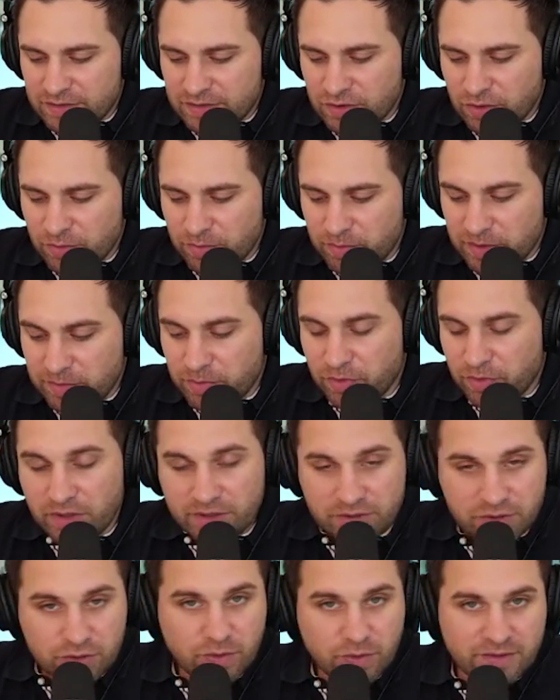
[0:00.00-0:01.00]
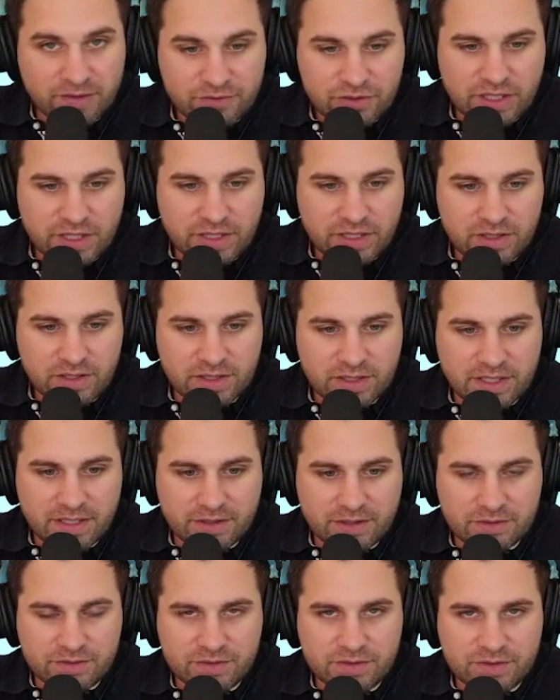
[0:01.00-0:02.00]
you know, people that do have channel
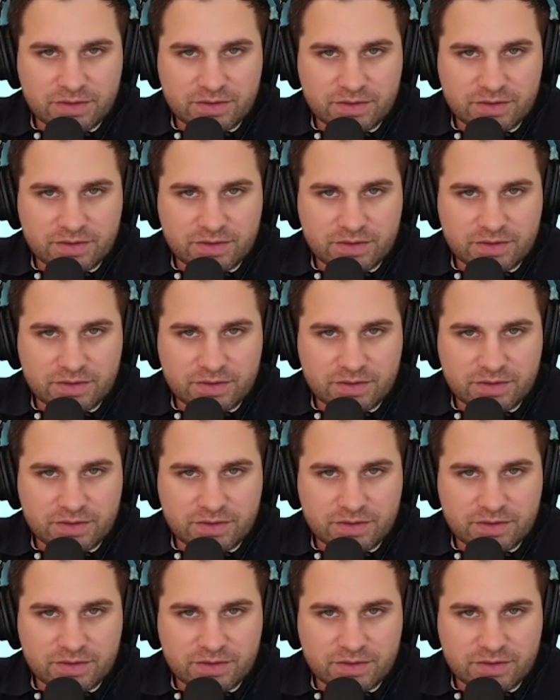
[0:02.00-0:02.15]
accounts.